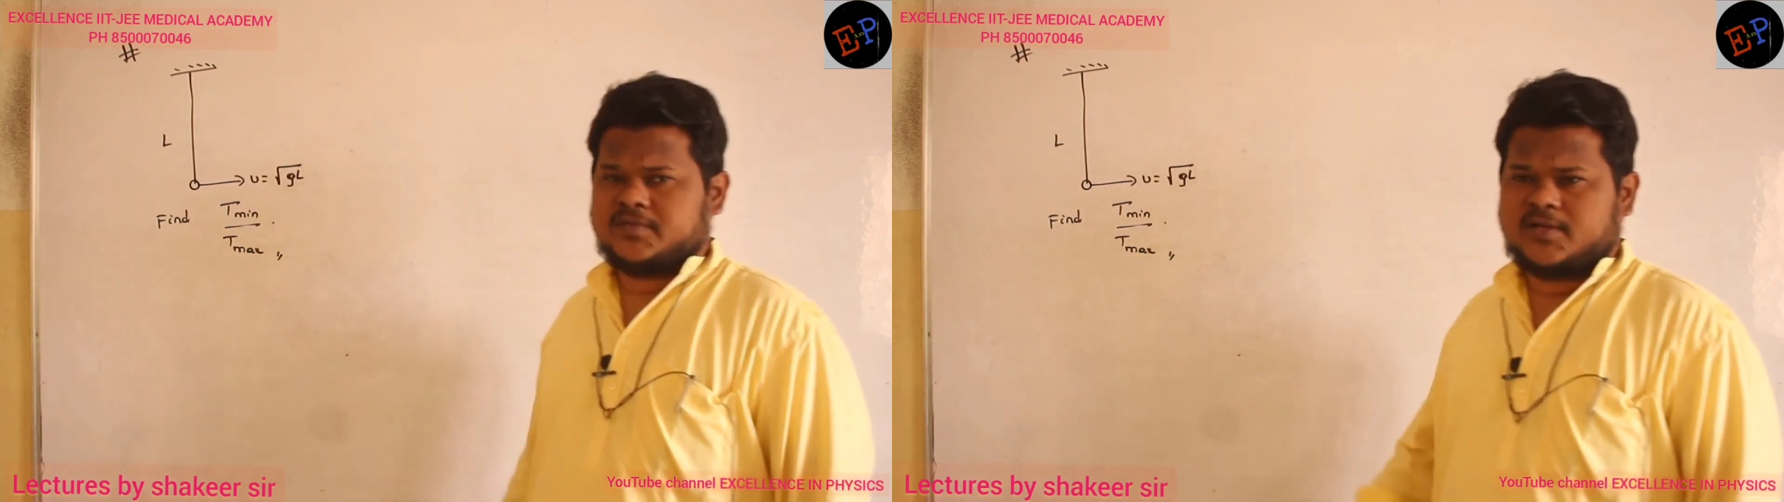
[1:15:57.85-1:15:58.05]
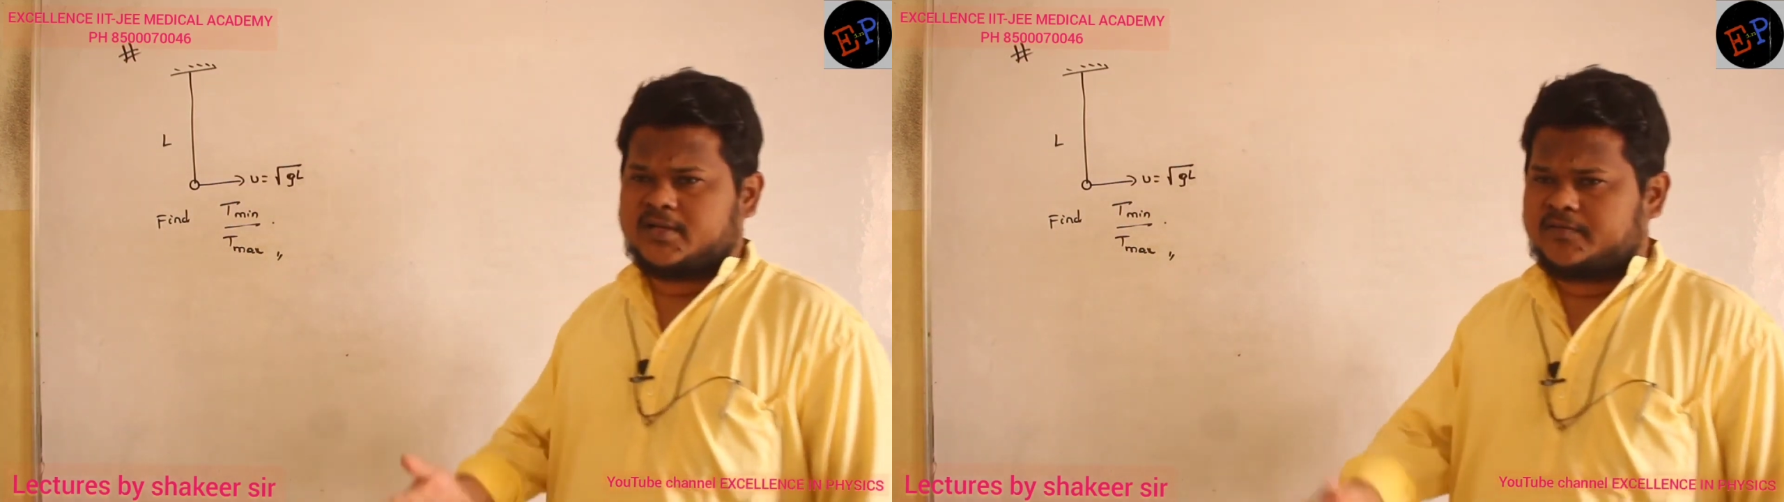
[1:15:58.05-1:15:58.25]

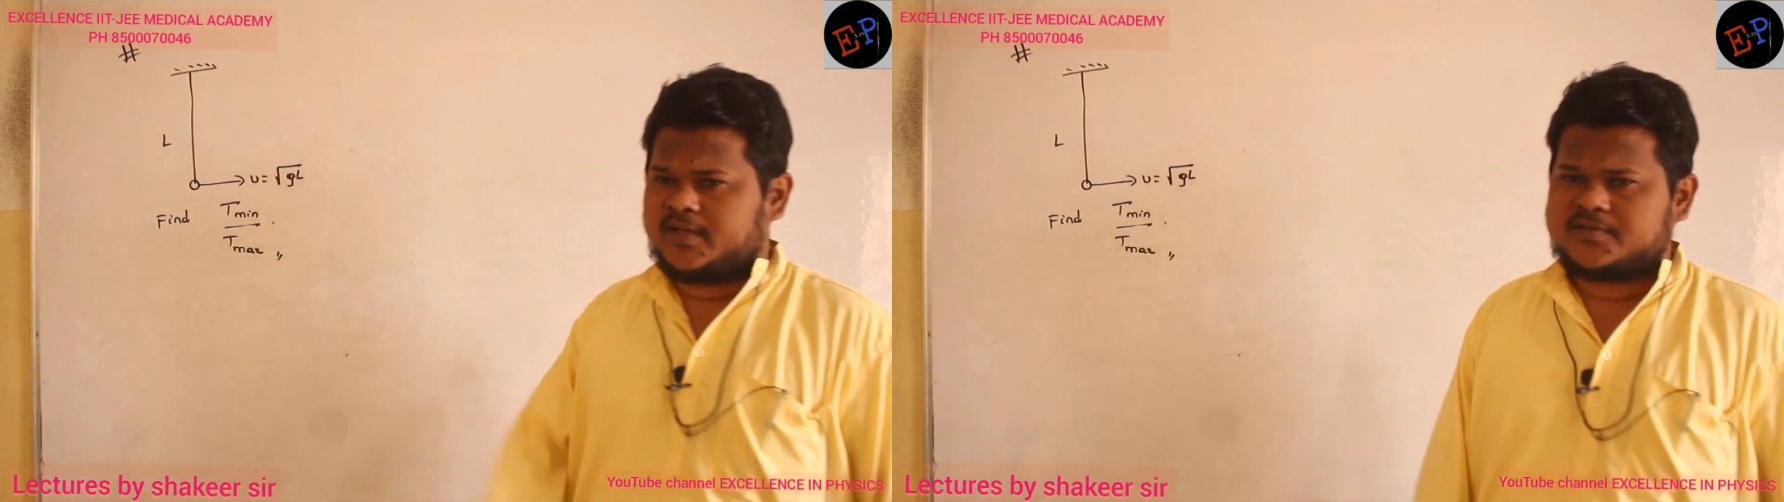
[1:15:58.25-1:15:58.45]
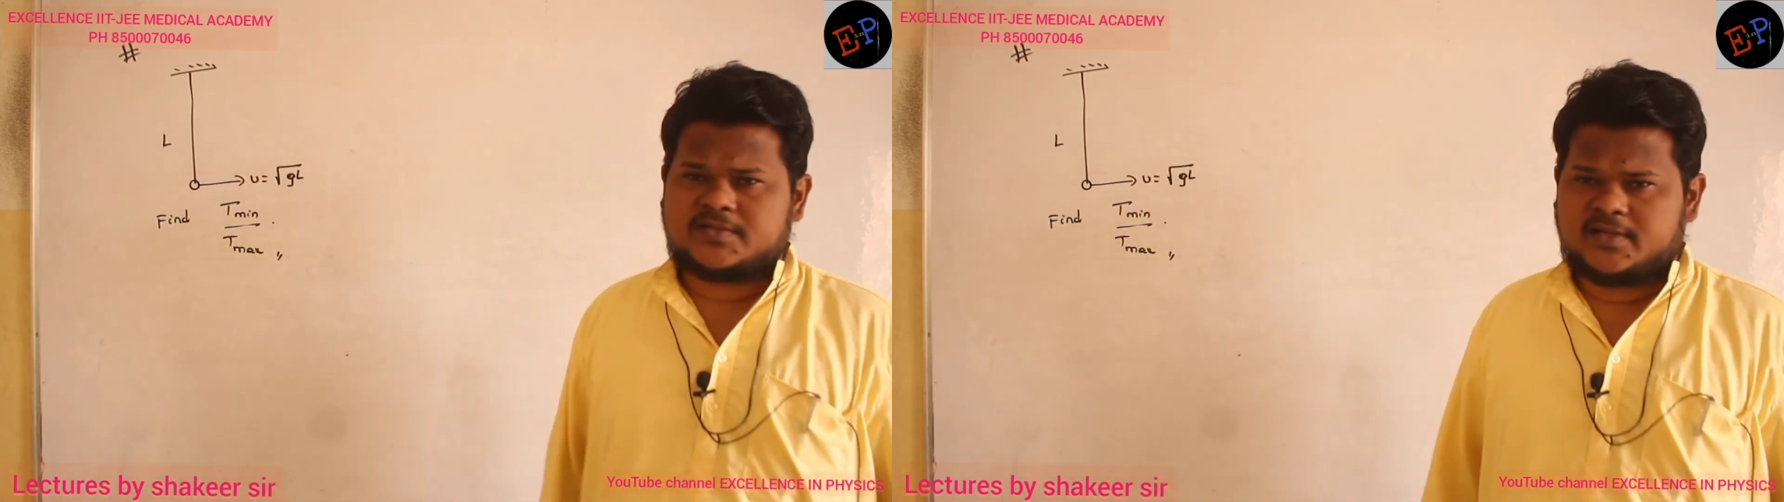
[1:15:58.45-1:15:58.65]
0. Already
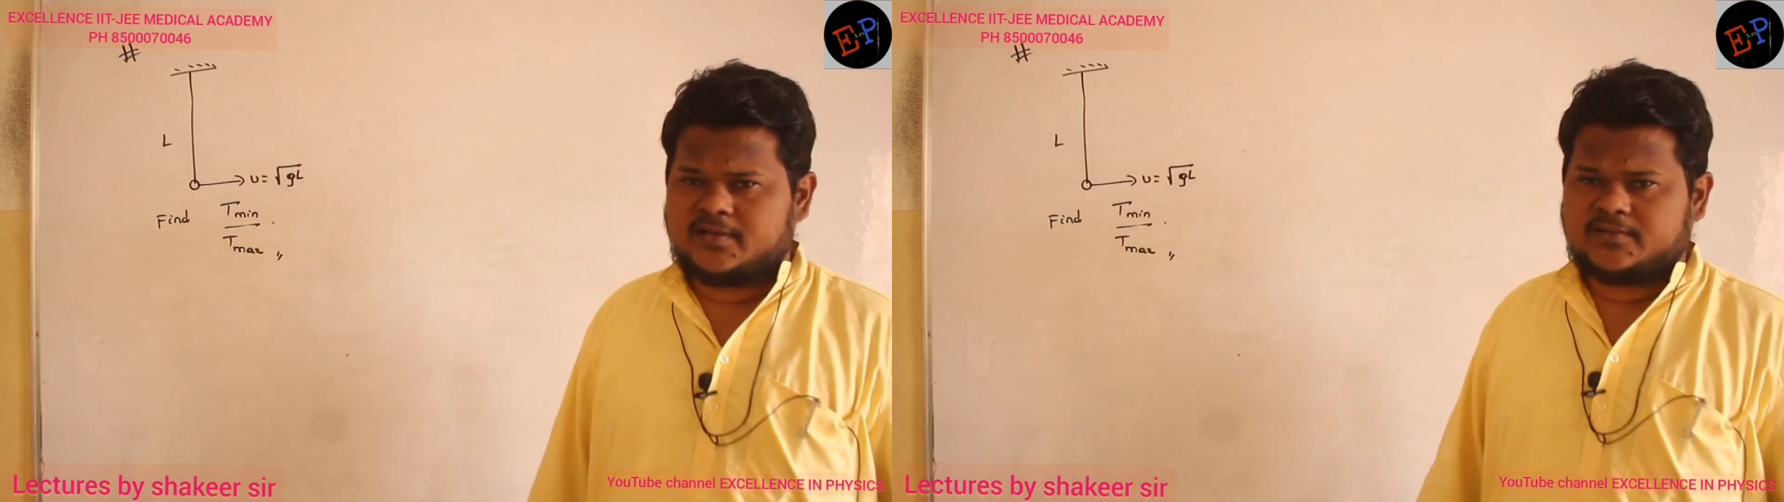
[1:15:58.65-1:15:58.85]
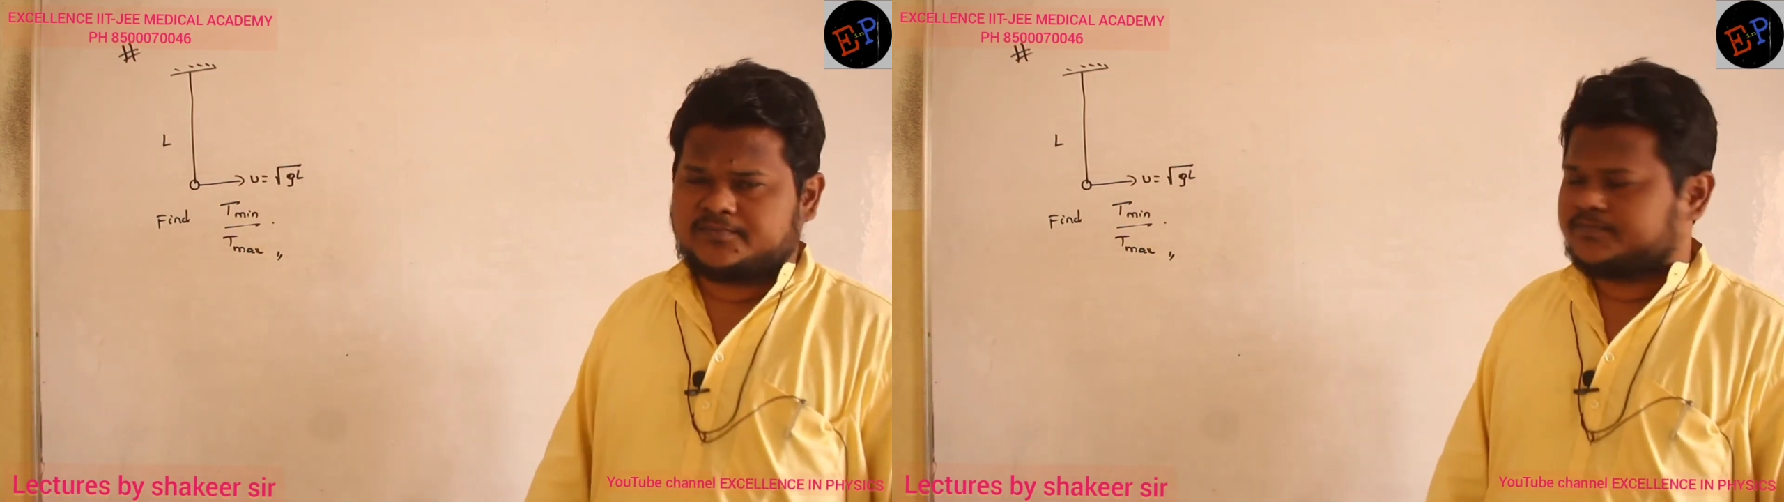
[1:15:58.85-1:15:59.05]
we have
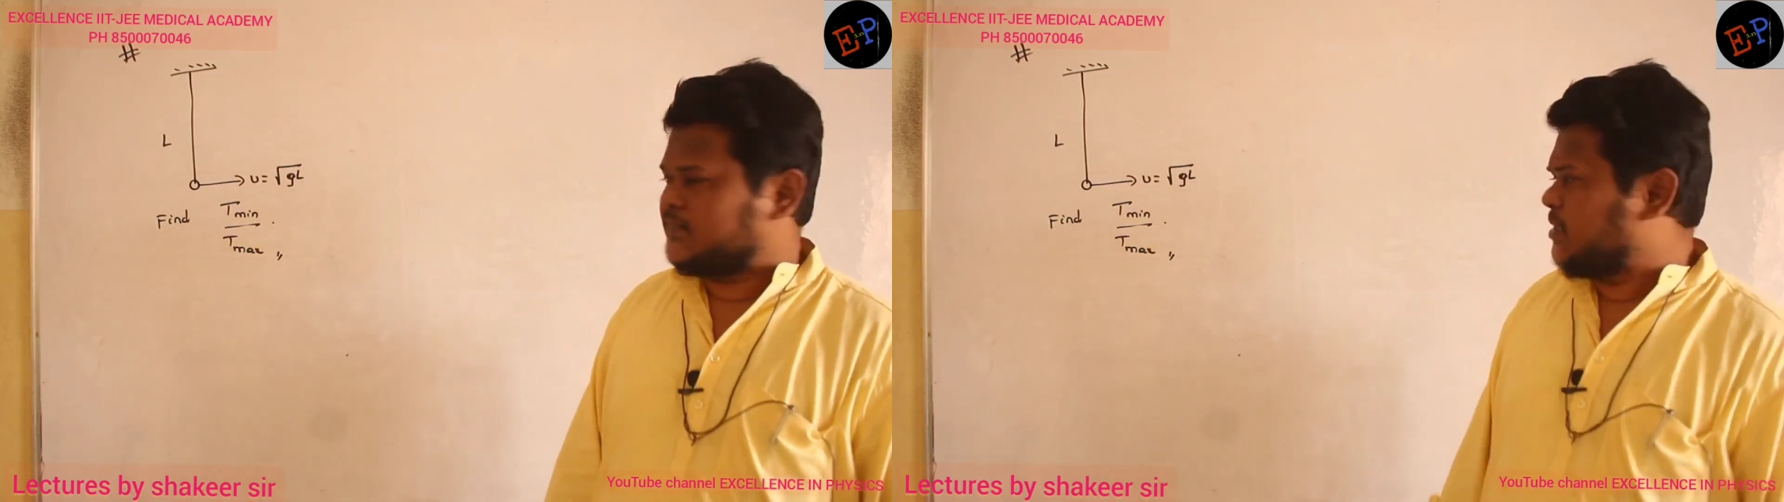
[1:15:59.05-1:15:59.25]
studied, no?